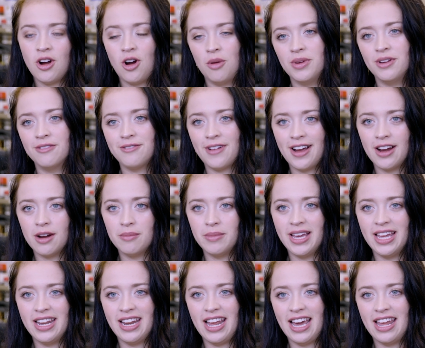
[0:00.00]
home
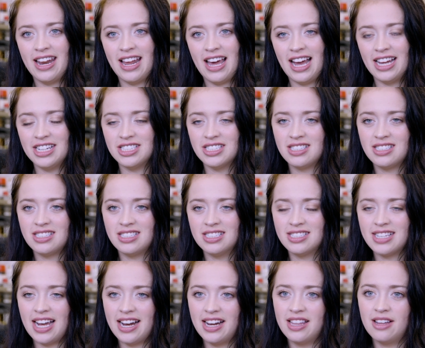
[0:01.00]
environment, and I just
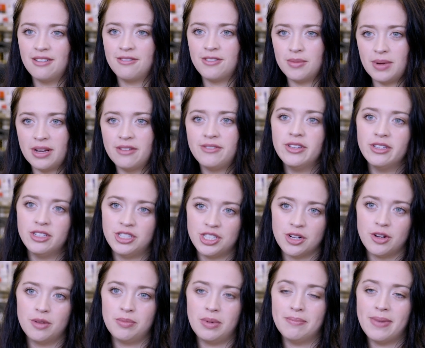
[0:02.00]
decided that for my
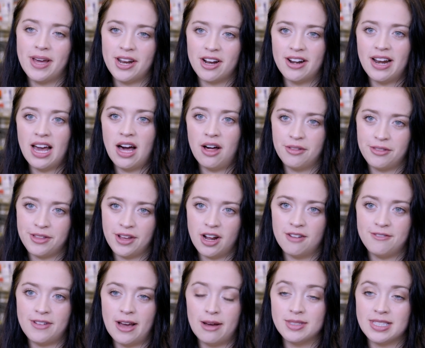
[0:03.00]
future it would be better and
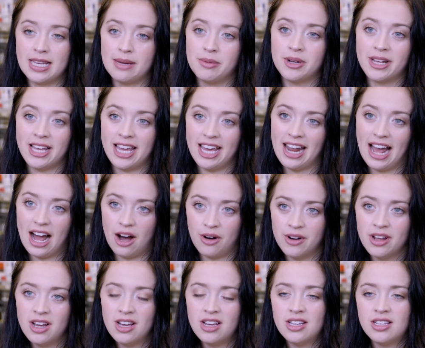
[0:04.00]
healthier if I was able to get out.